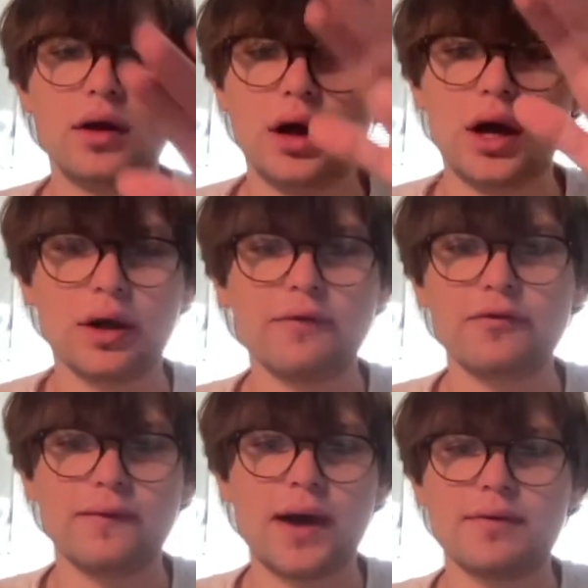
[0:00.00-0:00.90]
I'll give you
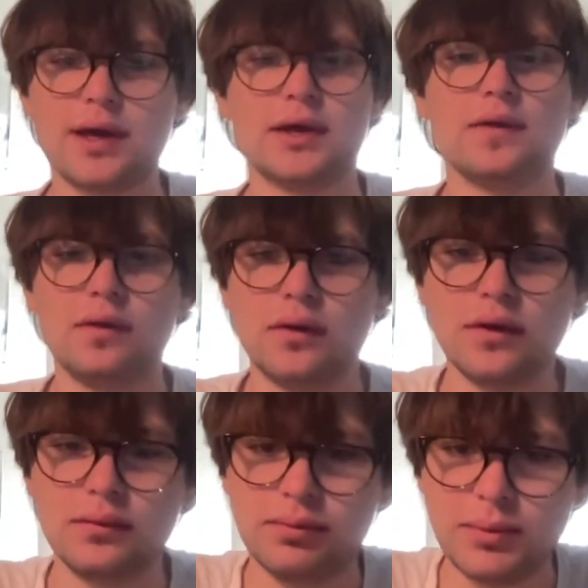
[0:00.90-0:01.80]
5 seconds
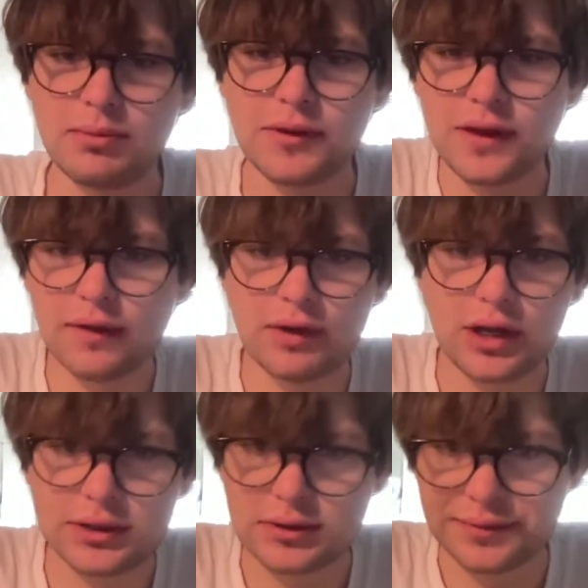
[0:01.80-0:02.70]
to maybe think of an
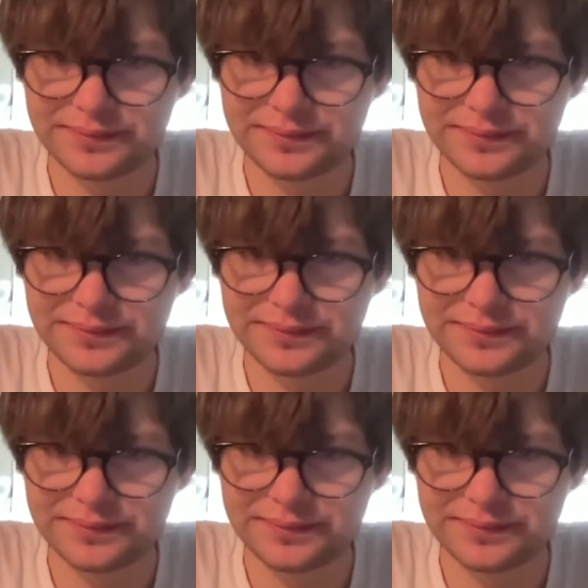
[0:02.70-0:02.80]
answer.